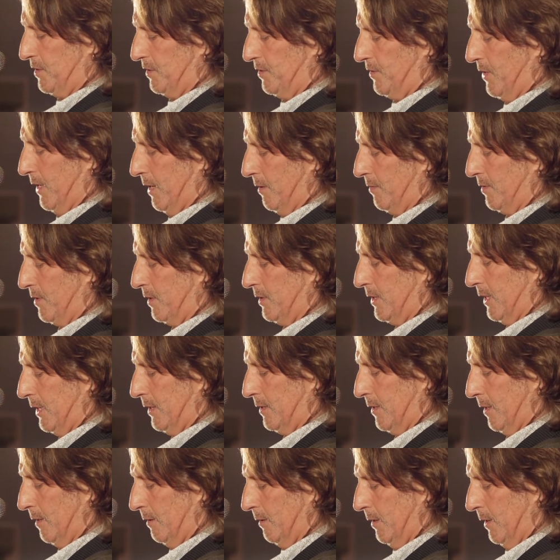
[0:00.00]
just there as a
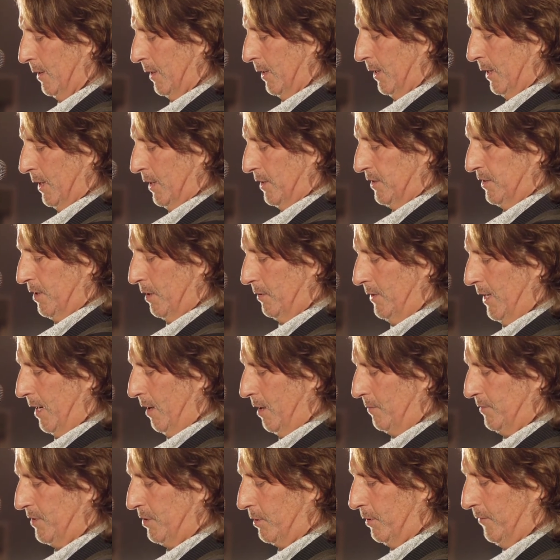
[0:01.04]
detail. So
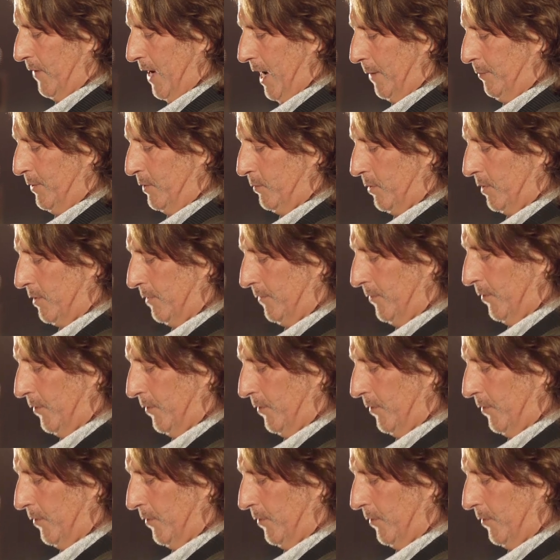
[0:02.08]
now I'm sort of happy with the